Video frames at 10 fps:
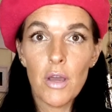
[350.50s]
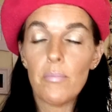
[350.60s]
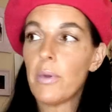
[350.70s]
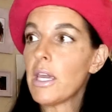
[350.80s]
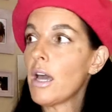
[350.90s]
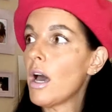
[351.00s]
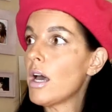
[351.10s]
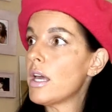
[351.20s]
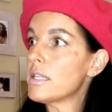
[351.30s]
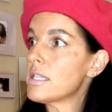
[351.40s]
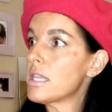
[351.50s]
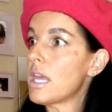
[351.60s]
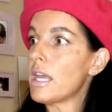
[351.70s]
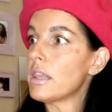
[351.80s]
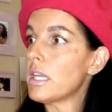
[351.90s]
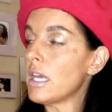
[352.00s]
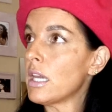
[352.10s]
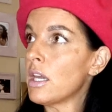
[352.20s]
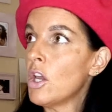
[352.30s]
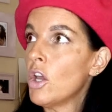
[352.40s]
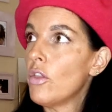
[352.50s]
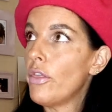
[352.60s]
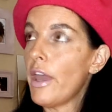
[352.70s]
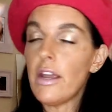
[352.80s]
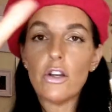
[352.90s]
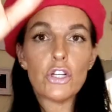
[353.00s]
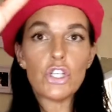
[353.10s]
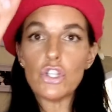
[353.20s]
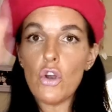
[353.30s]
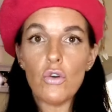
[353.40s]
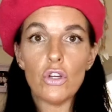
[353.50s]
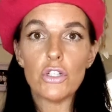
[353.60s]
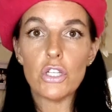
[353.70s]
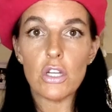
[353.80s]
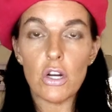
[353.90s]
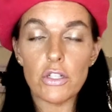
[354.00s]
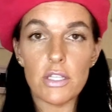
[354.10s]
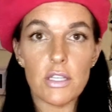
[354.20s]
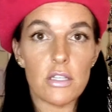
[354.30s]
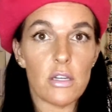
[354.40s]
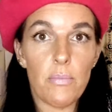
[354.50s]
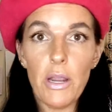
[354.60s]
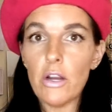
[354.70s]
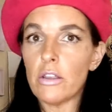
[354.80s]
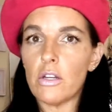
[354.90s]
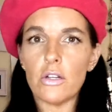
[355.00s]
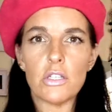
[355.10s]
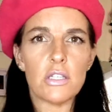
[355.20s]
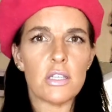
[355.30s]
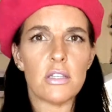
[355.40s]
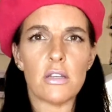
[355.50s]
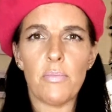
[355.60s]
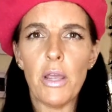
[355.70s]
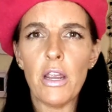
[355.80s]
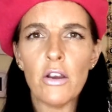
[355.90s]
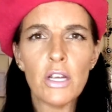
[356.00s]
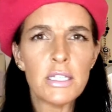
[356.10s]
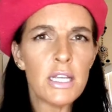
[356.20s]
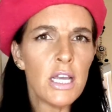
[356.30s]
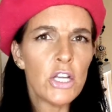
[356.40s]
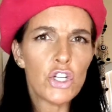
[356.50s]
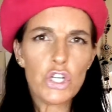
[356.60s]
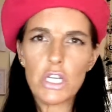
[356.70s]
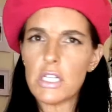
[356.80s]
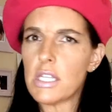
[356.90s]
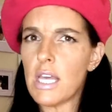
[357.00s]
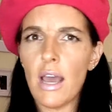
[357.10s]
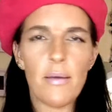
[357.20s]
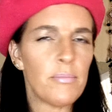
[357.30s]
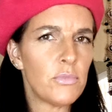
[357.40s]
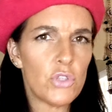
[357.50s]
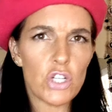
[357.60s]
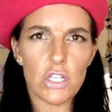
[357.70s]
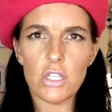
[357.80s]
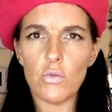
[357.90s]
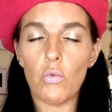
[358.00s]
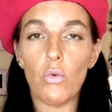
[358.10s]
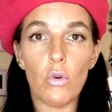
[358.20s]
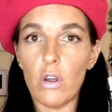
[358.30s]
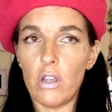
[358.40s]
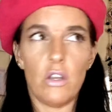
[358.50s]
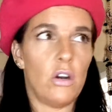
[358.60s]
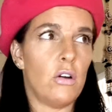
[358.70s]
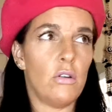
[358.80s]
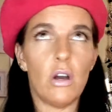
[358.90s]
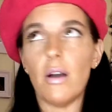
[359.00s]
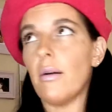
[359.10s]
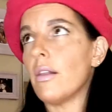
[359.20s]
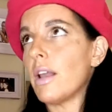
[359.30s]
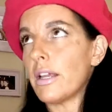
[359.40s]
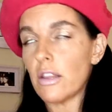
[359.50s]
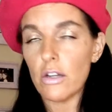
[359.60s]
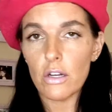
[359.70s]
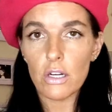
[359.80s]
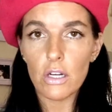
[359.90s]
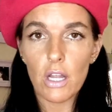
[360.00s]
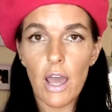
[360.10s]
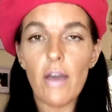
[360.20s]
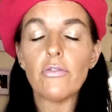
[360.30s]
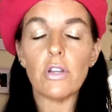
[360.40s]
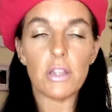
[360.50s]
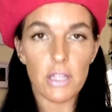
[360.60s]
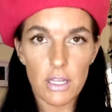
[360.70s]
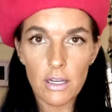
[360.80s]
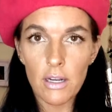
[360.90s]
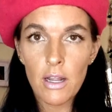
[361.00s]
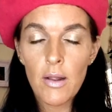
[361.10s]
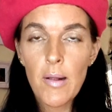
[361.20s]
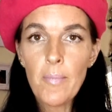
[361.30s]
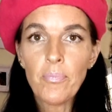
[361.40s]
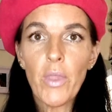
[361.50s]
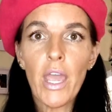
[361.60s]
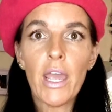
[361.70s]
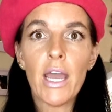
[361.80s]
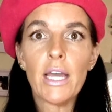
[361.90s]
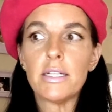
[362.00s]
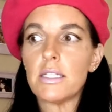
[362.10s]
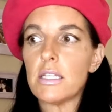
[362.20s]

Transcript: because they think they are so good to the narcissistic parent. The narcissistic parent treats them just, like they're everything. And